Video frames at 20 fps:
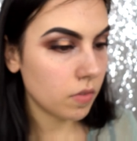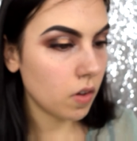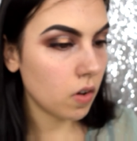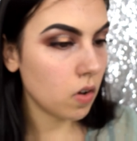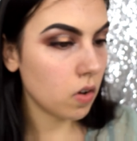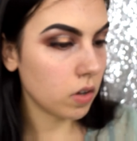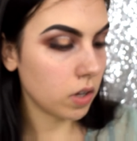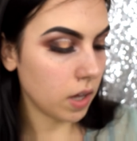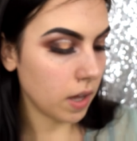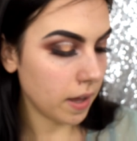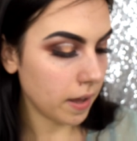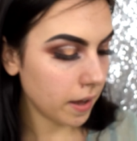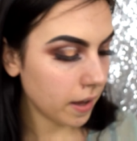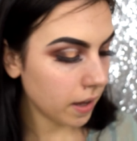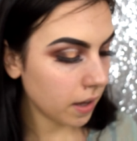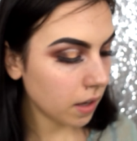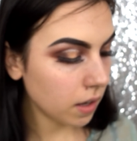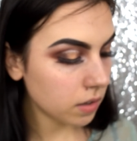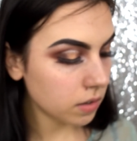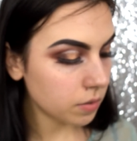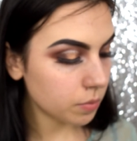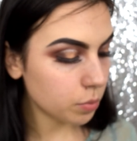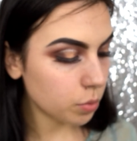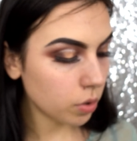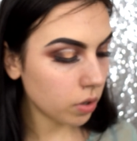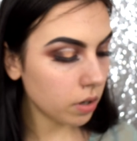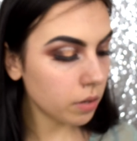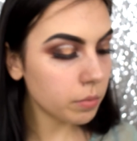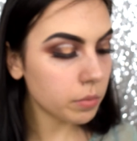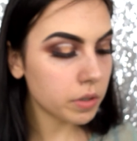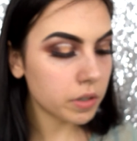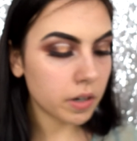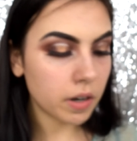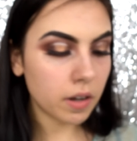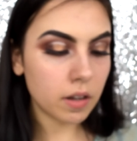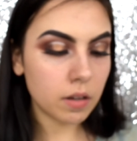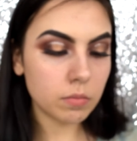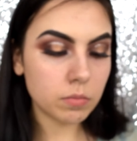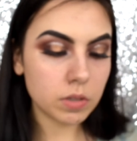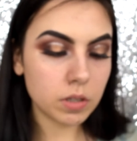Okay, and the primer
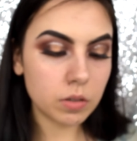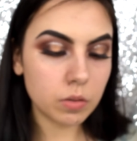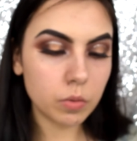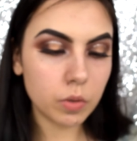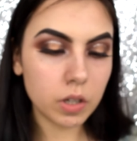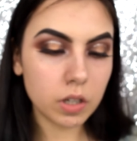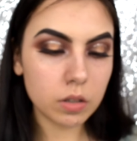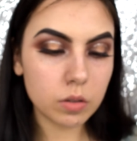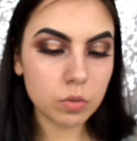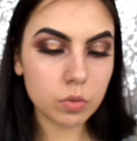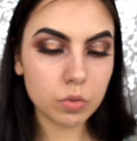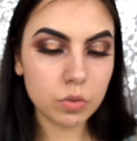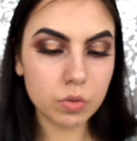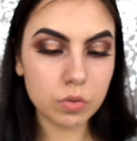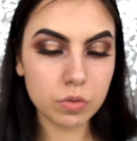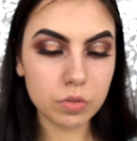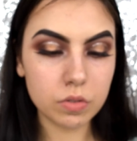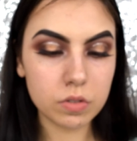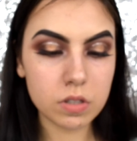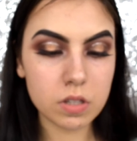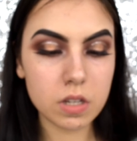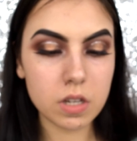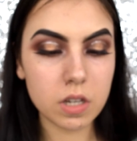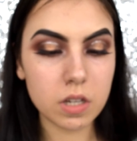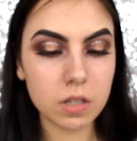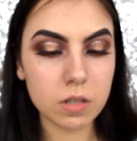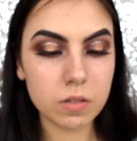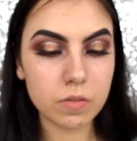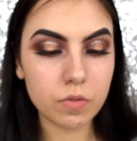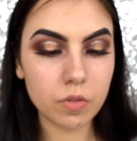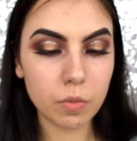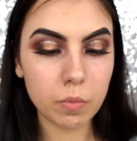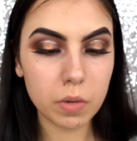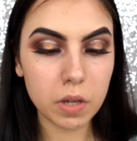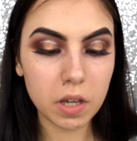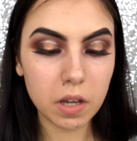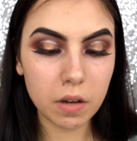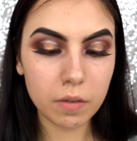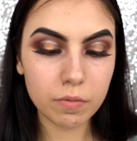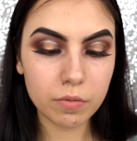I'm going to use, it's from
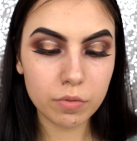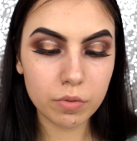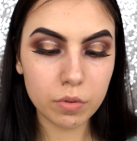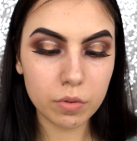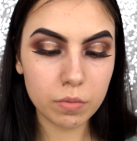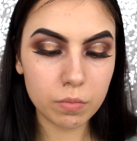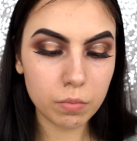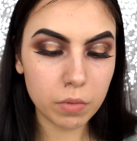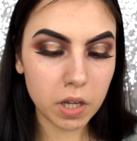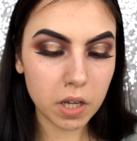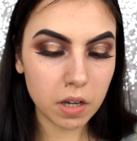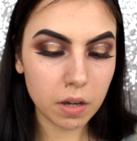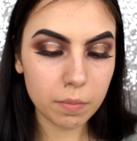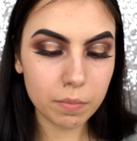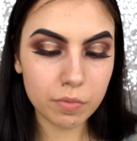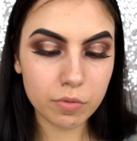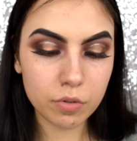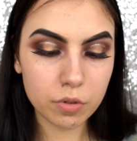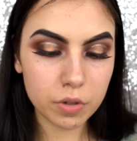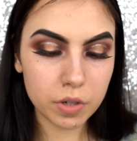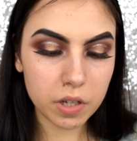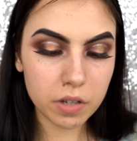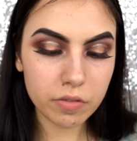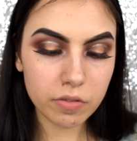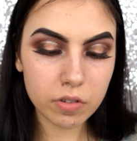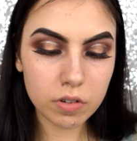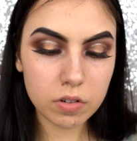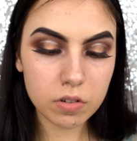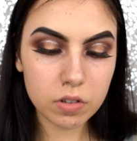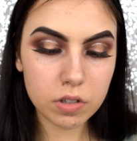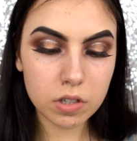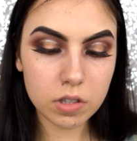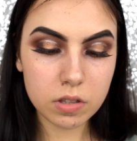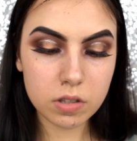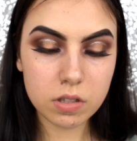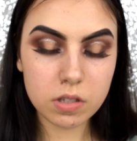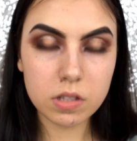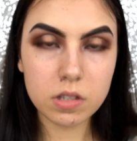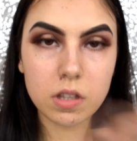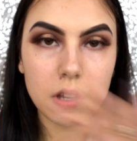Makeup Forever,
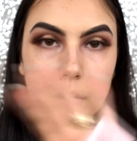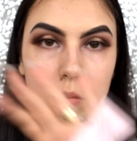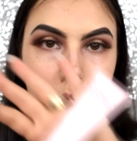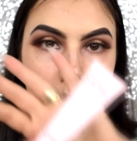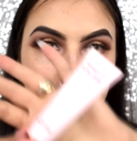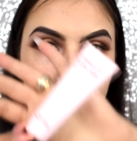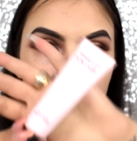it's Step